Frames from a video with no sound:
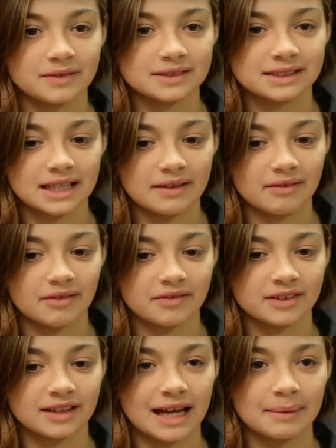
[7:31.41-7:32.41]
I feel safe, I
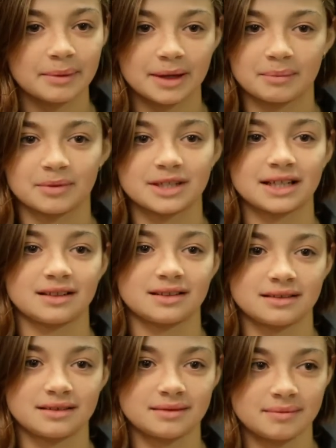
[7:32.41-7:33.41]
feel happy and
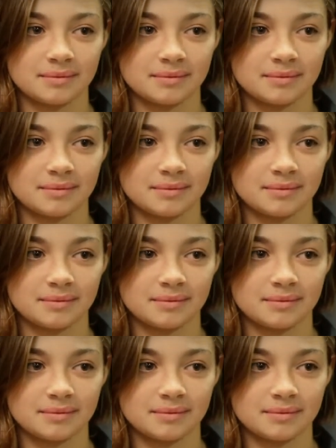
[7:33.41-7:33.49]
protected.